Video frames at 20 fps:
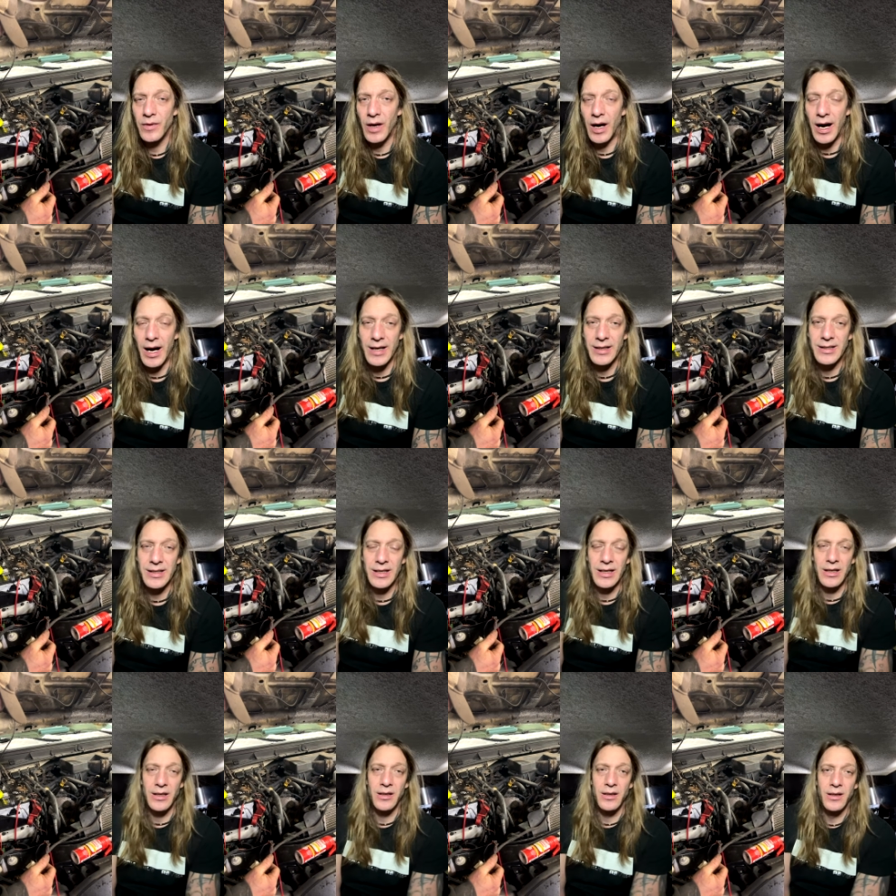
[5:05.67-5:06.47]
I
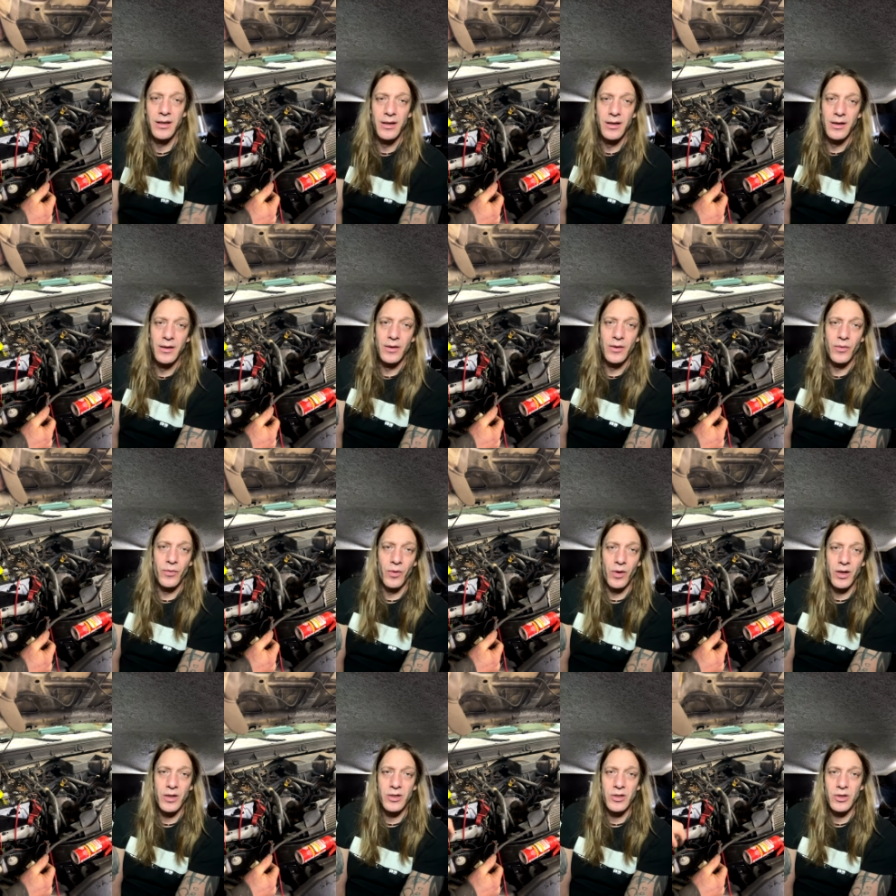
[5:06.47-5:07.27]
seen
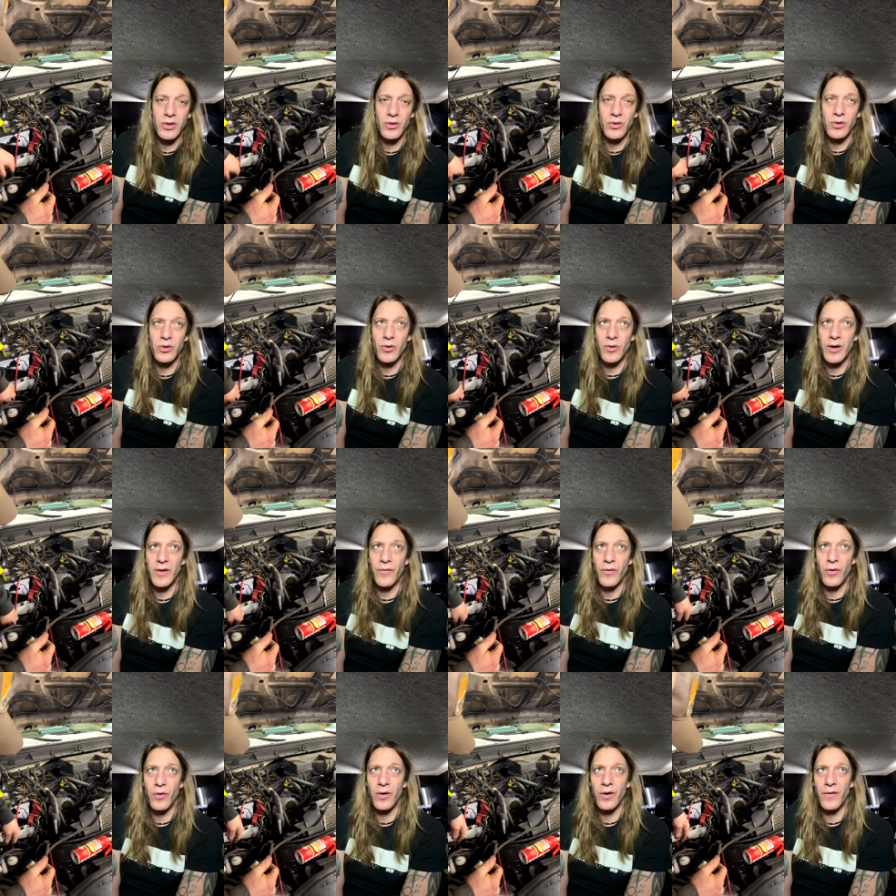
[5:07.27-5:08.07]
1, 2, 3,
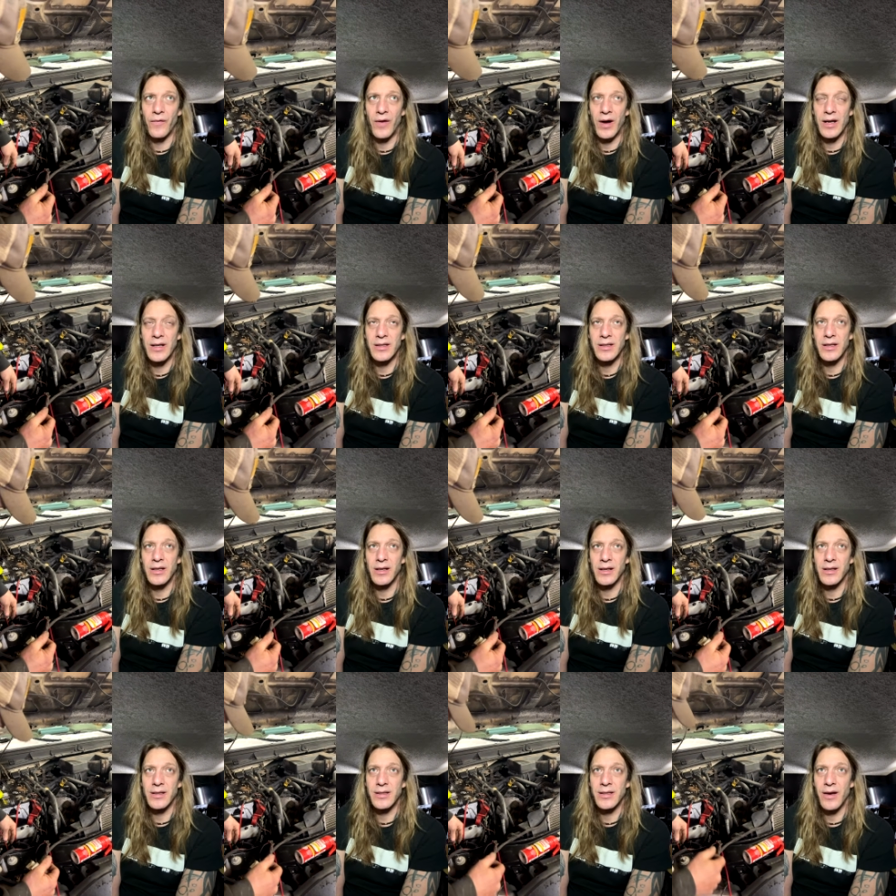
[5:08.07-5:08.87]
4, 5,
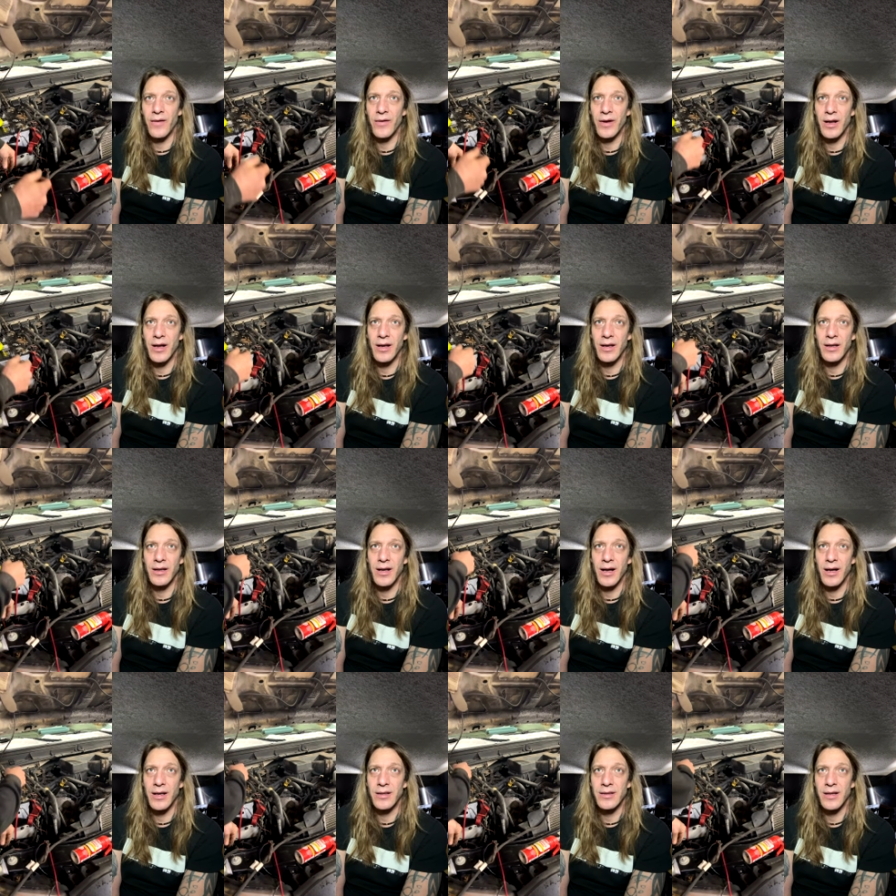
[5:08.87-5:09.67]
6, 7, 8,
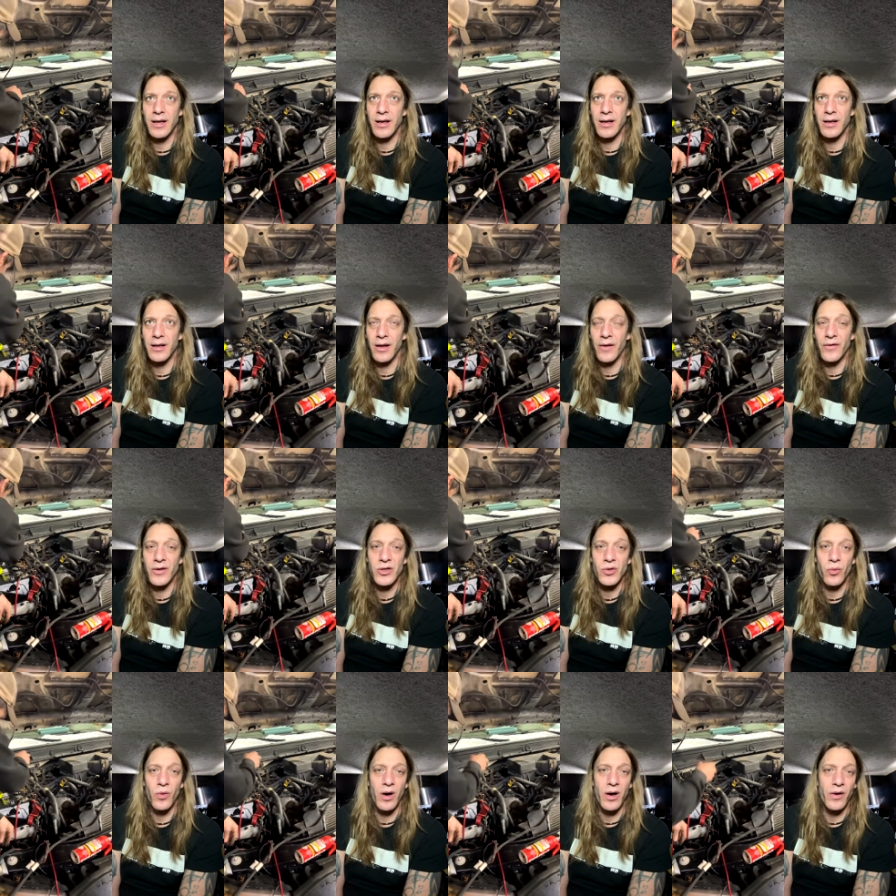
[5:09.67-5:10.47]
9, 10, 11,
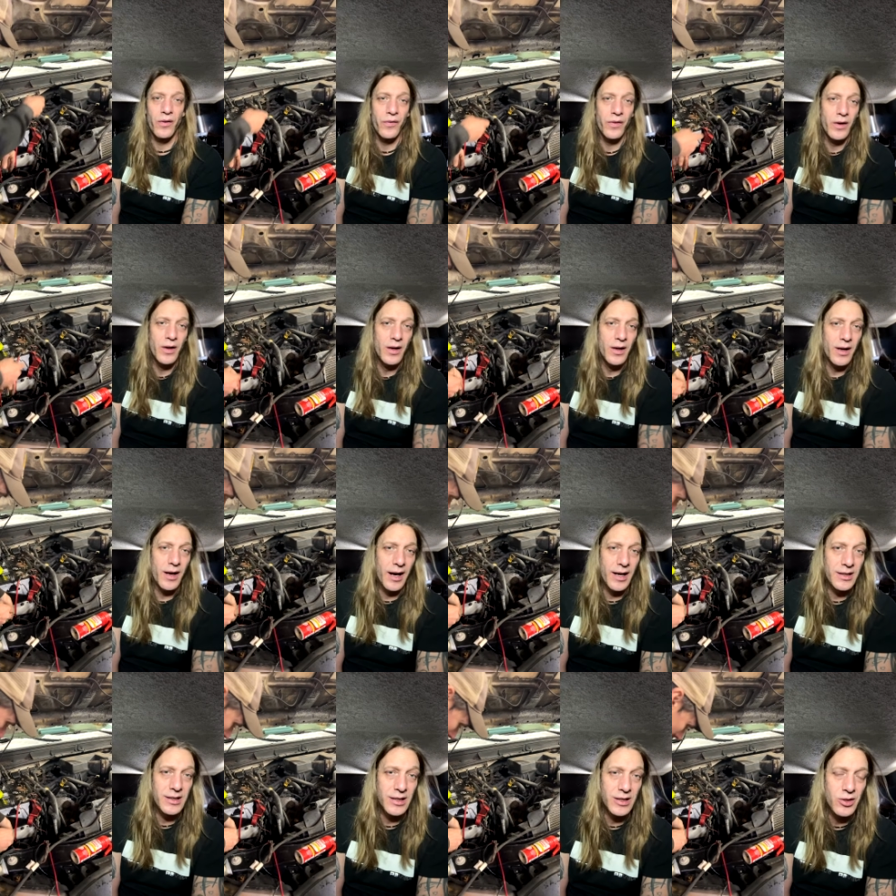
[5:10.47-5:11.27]
12.
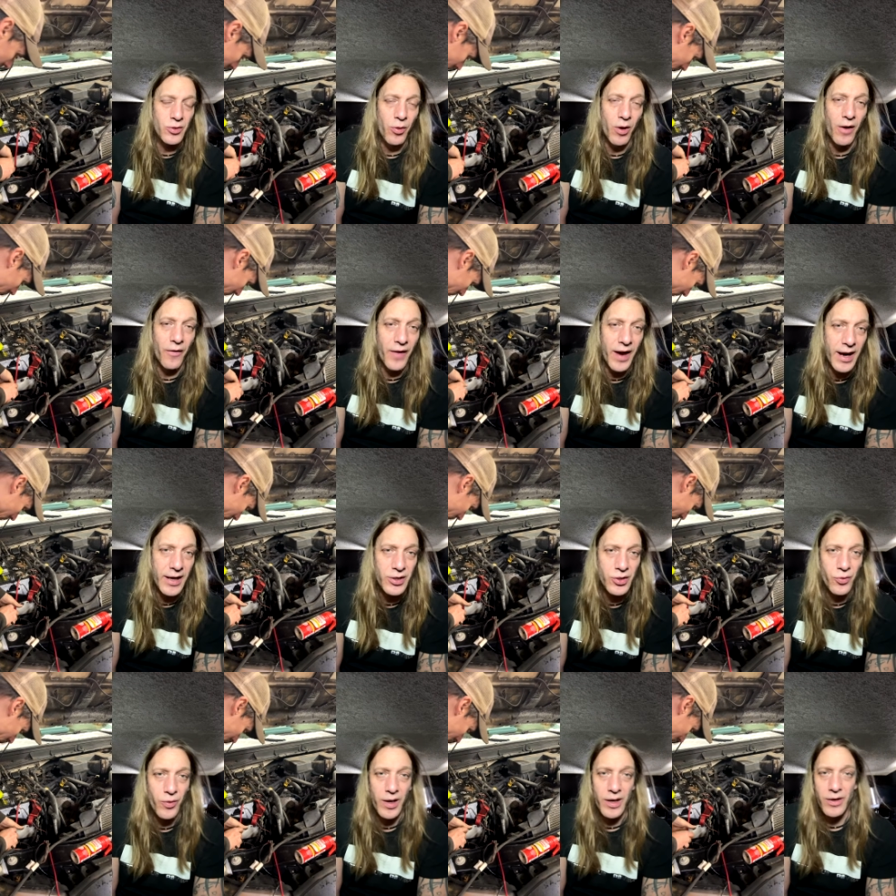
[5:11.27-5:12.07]
I seen 12
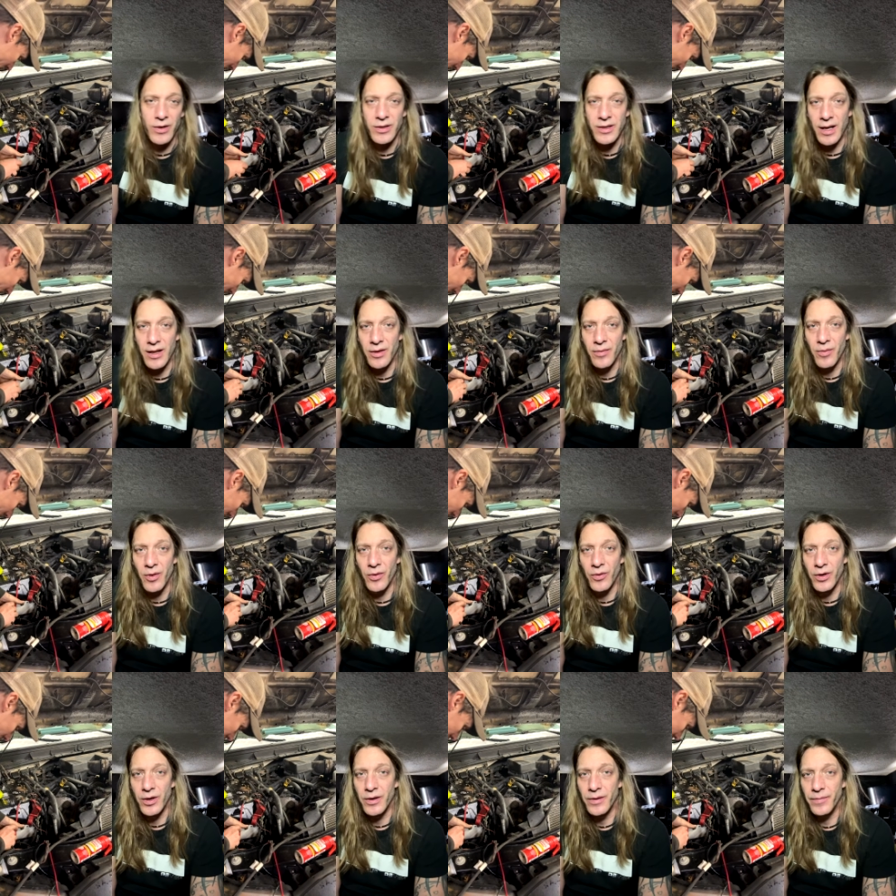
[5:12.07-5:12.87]
actuators on the
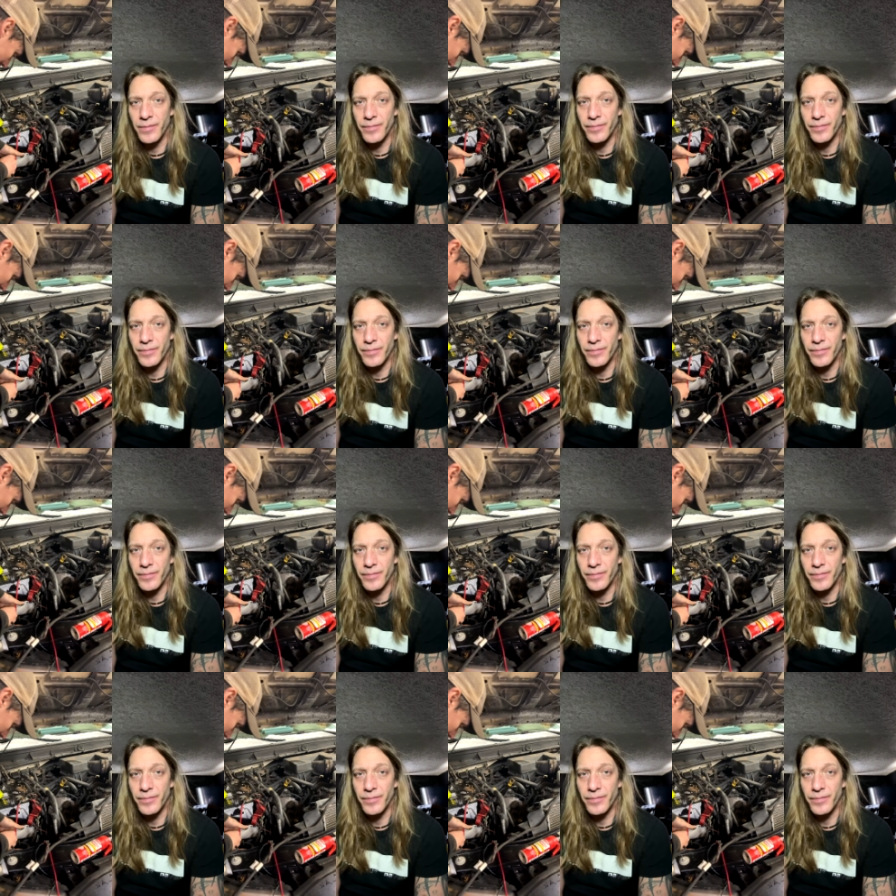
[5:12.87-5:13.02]
motor.